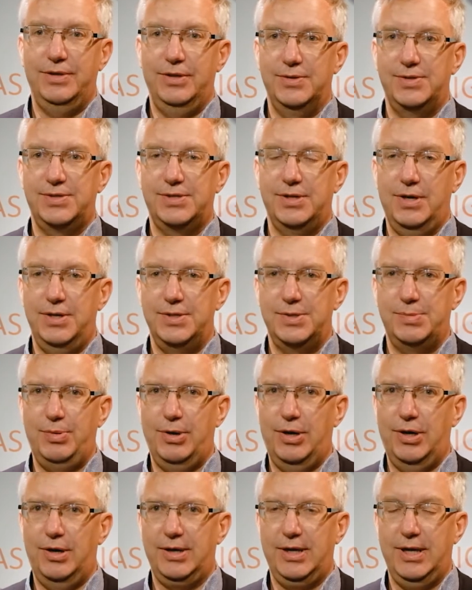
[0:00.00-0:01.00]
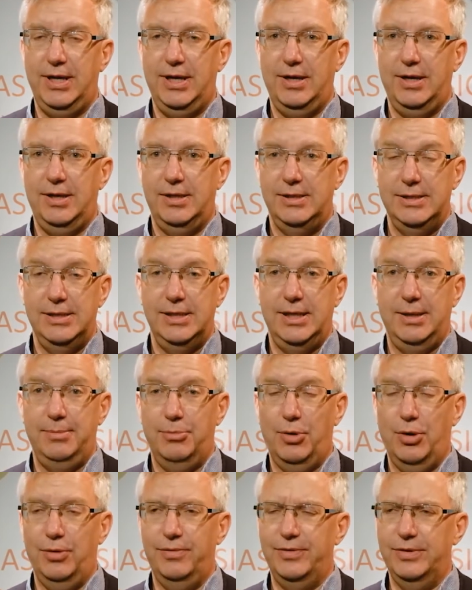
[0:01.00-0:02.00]
Hill Science Park here in
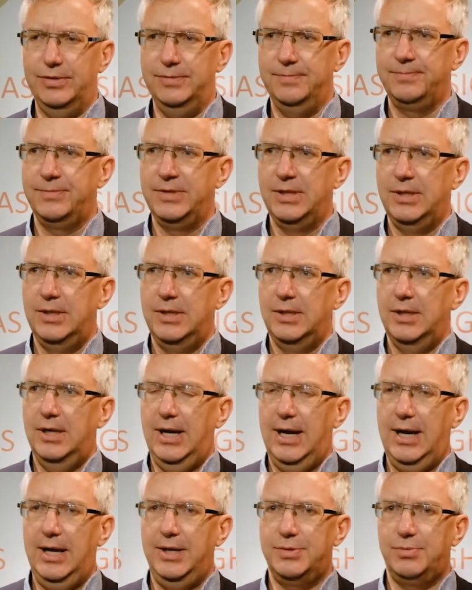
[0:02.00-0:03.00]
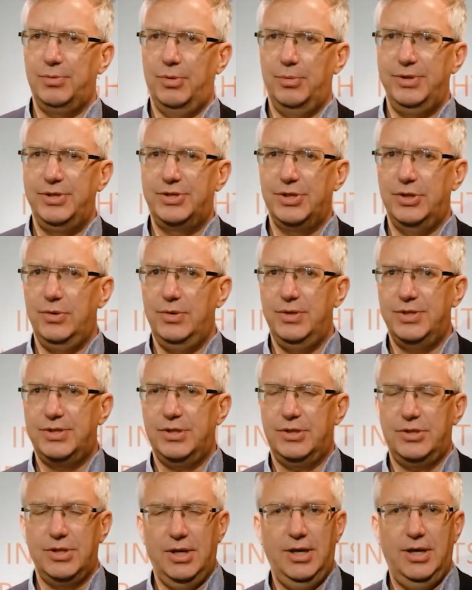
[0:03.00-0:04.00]
Malvern. And what we do is
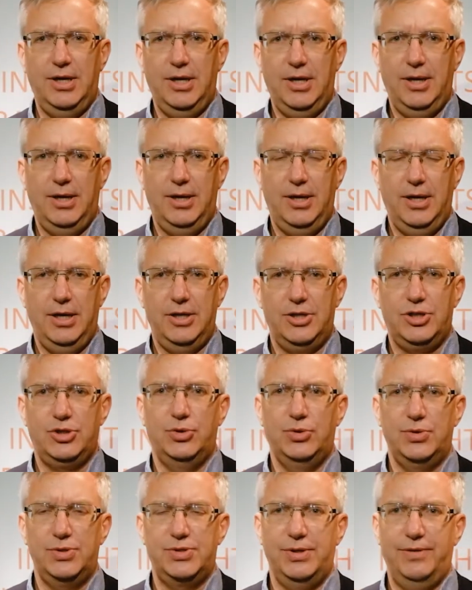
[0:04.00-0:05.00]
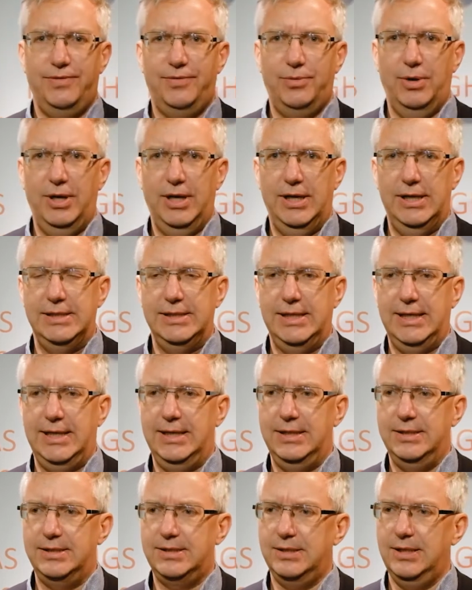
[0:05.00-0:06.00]
assure software,
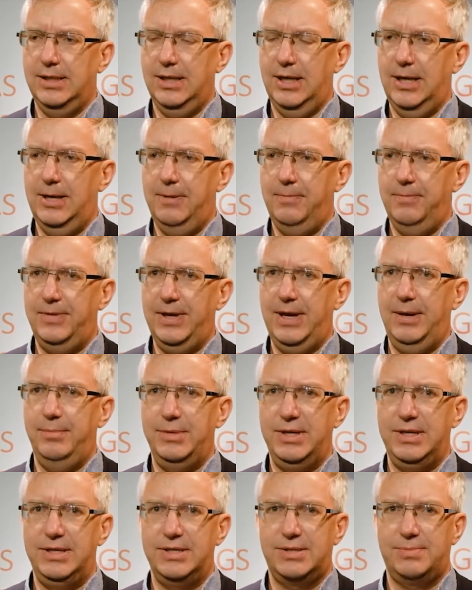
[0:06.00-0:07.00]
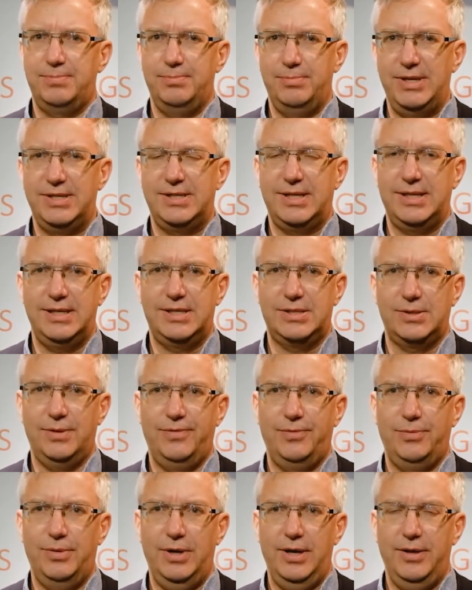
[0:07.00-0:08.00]
and that means basically
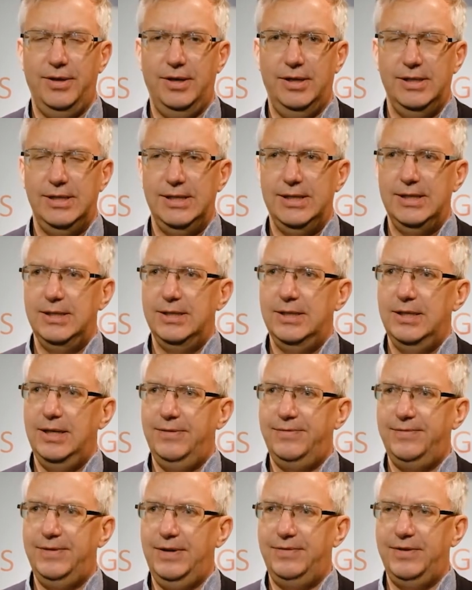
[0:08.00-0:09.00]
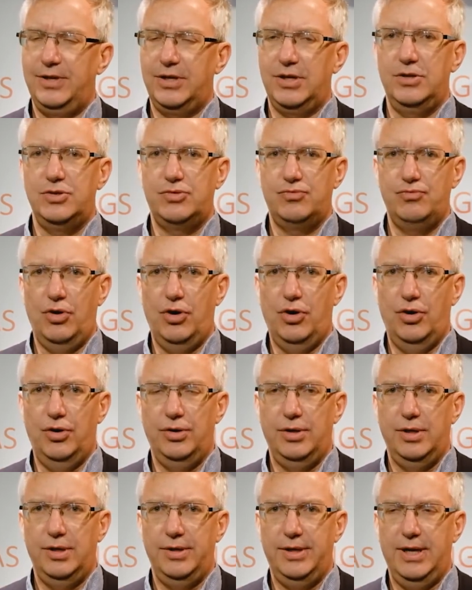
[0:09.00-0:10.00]
software that if it goes
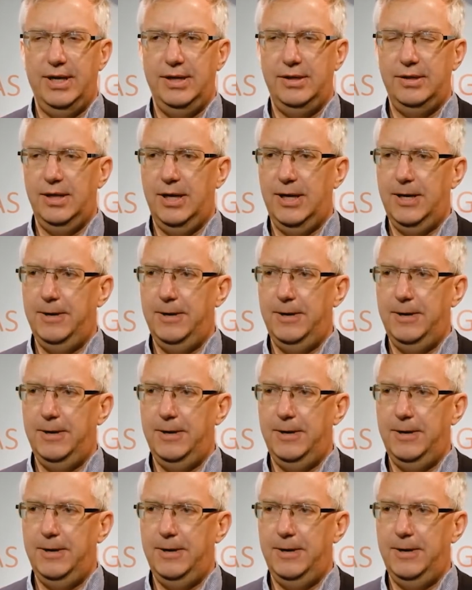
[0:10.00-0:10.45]
wrong, then